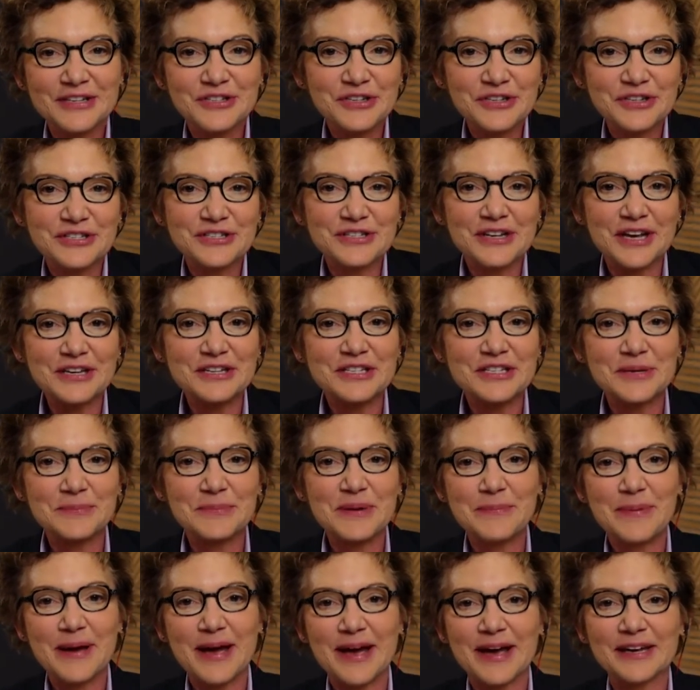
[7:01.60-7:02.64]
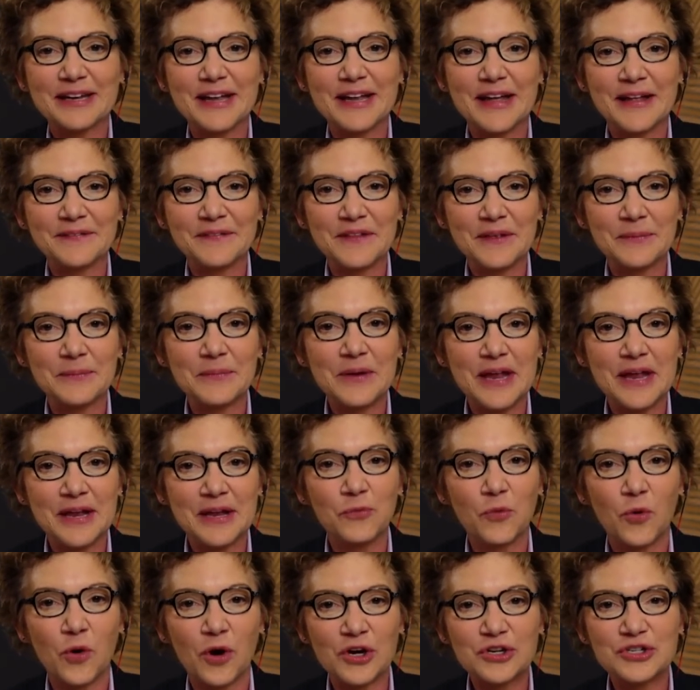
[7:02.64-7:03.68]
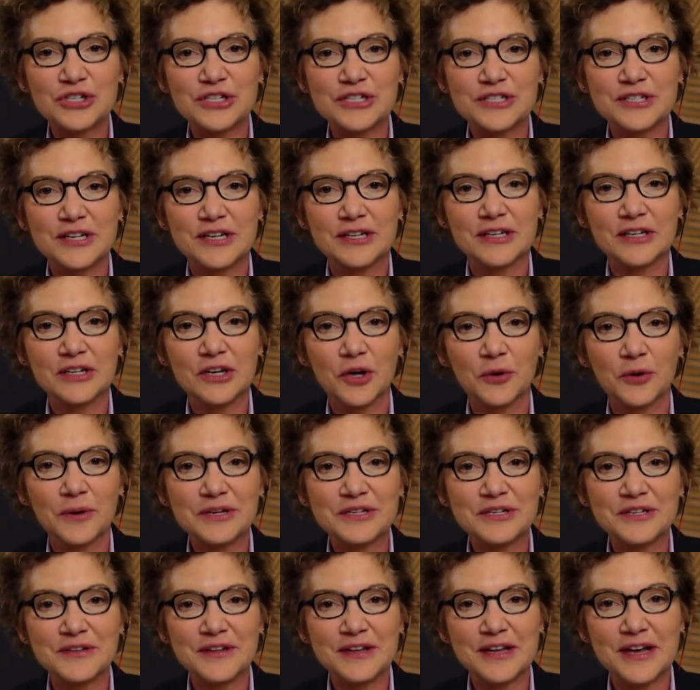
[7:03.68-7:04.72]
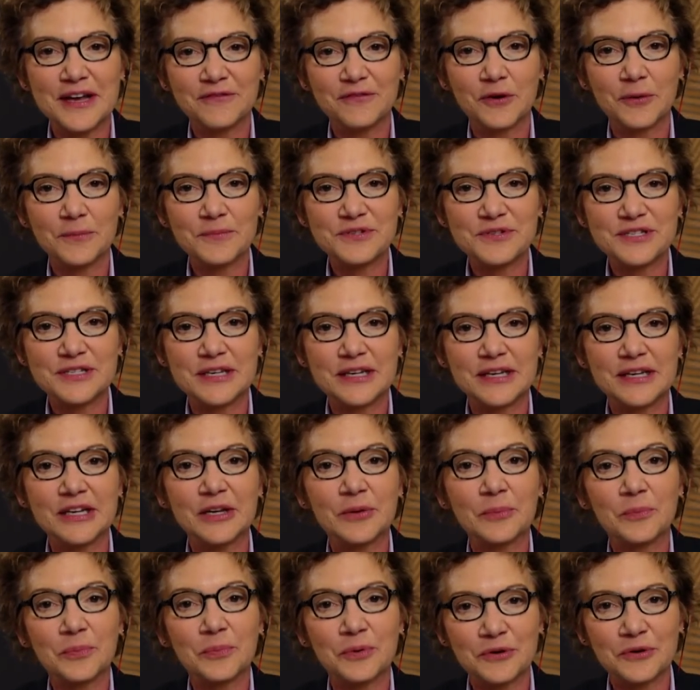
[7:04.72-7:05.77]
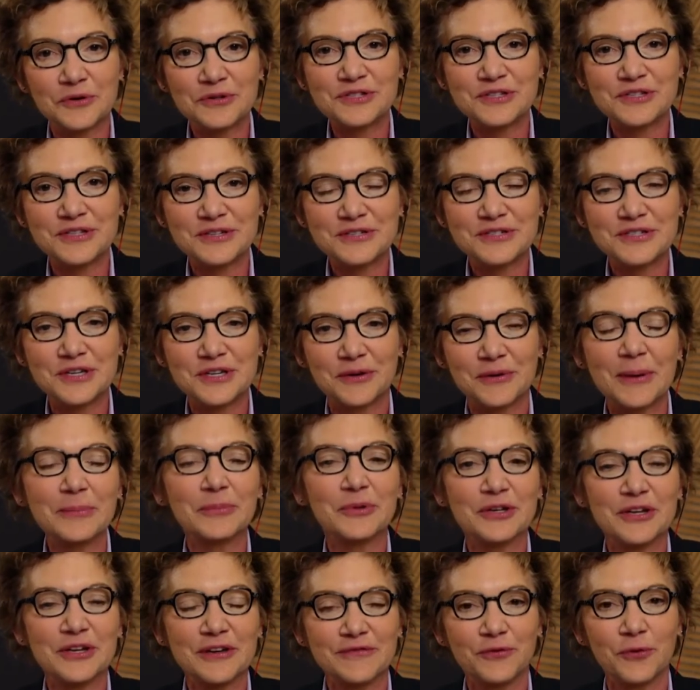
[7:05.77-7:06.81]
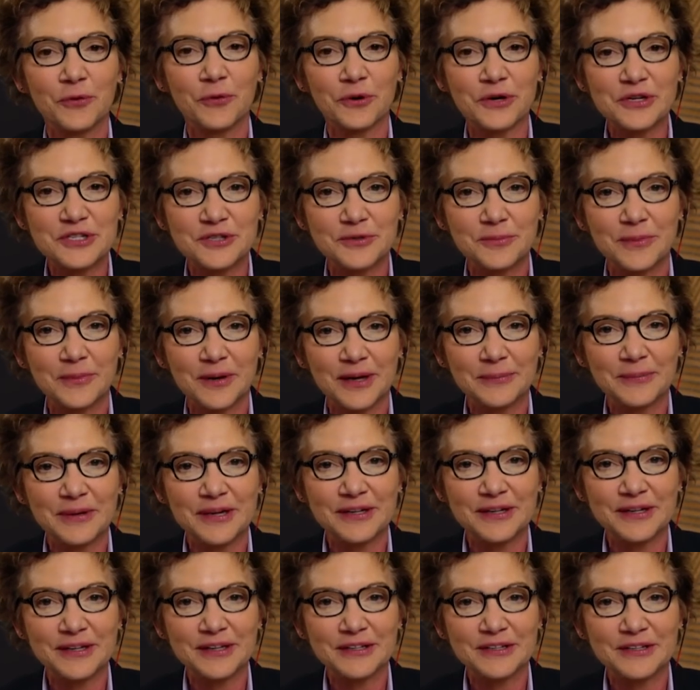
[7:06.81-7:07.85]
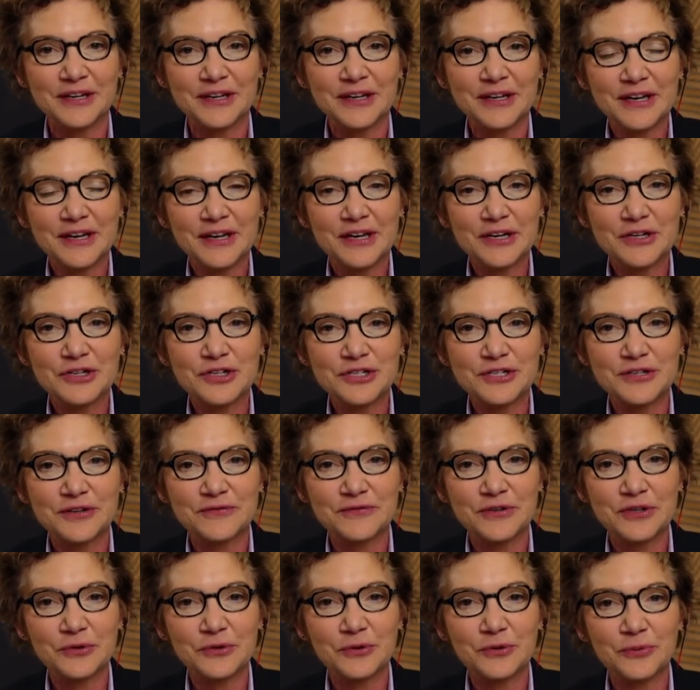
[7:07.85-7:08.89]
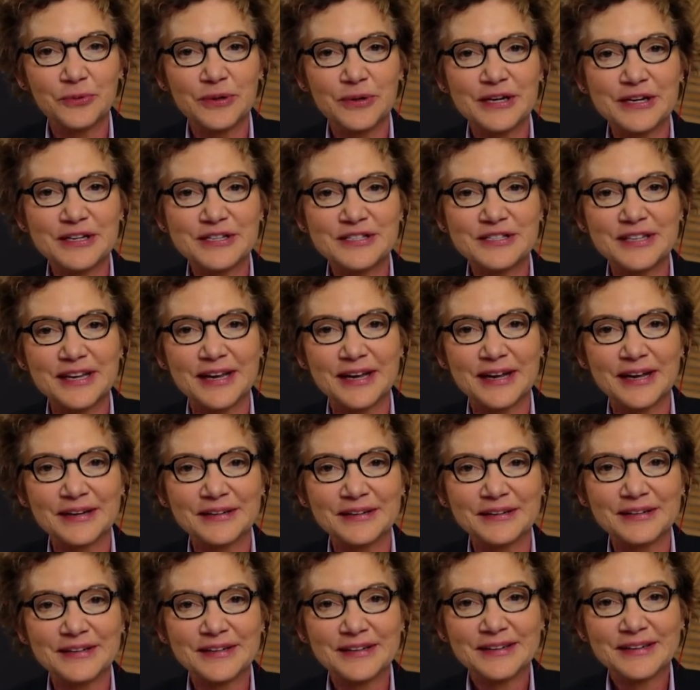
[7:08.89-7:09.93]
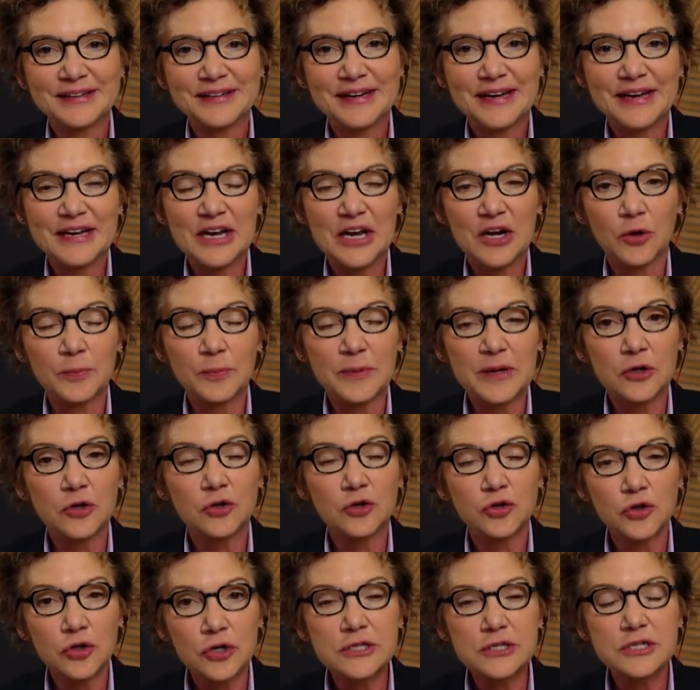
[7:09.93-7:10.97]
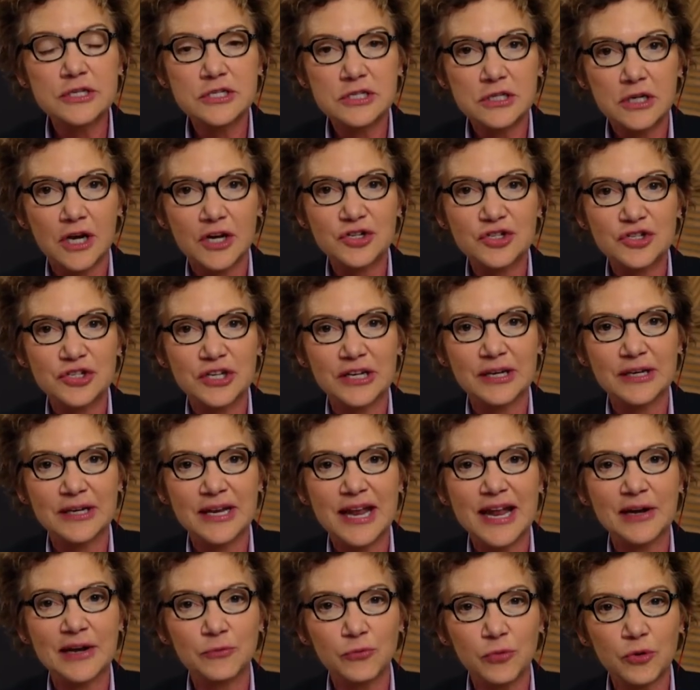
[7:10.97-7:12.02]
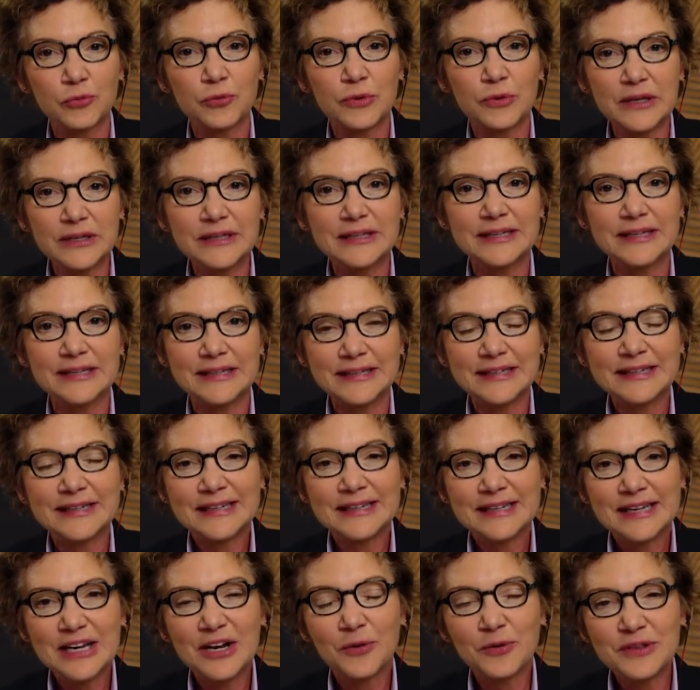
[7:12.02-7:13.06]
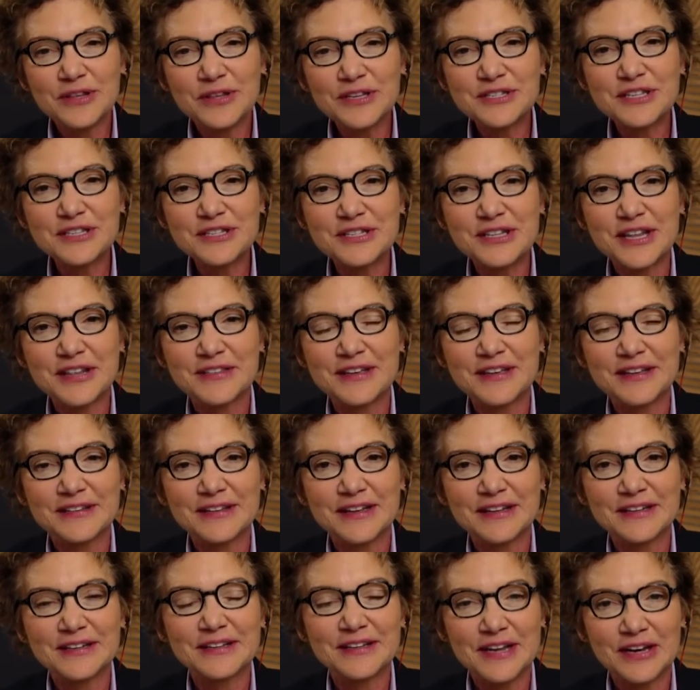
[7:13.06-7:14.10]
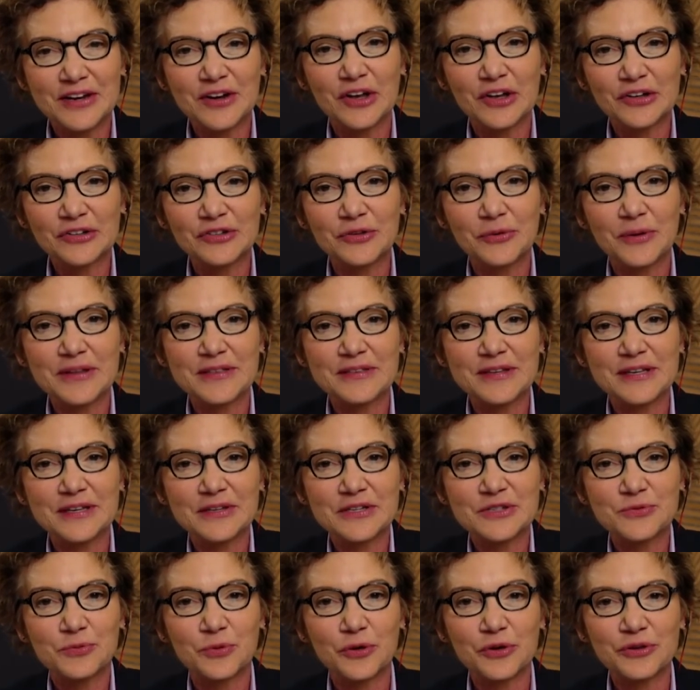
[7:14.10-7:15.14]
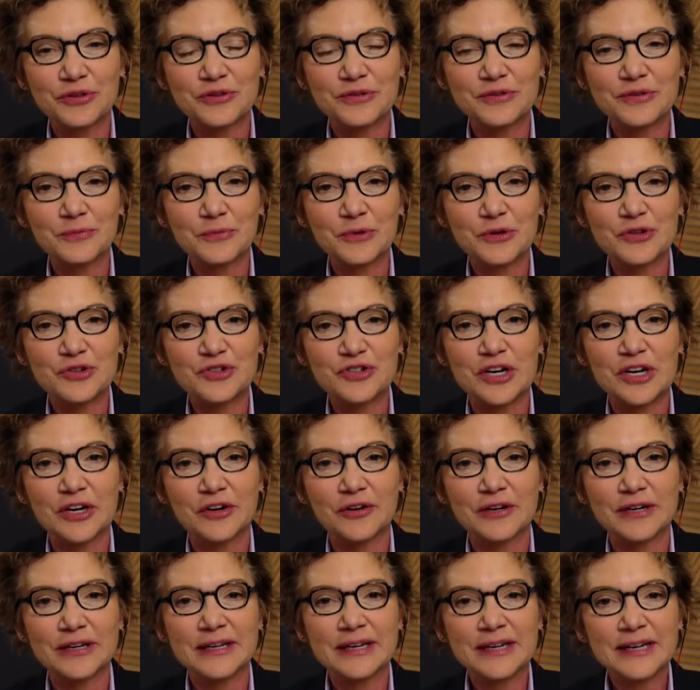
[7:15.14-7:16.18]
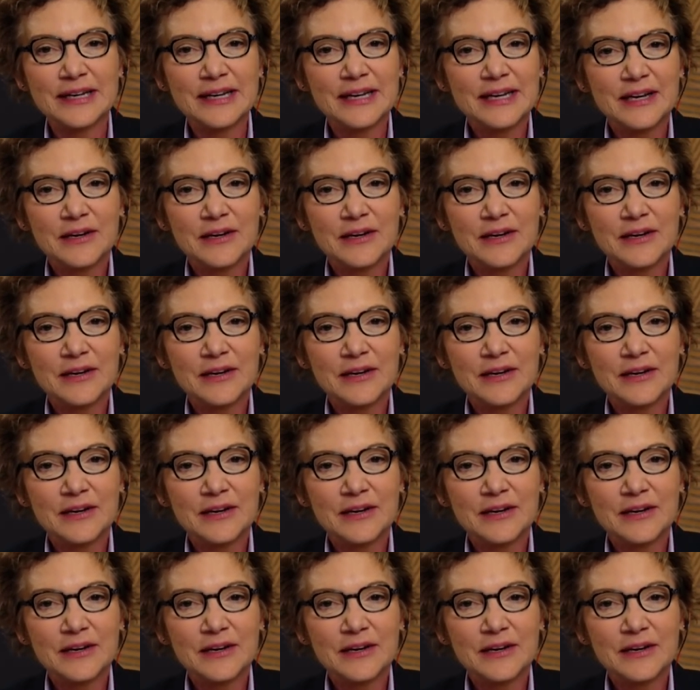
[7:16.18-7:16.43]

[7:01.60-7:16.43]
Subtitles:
it's just nice to be back in Washington and going to the FOMC in person. So I'm looking forward to my meeting in just a few weeks, and it'll be a good discussion. And we're really, this is the thing that also I think is worth sharing.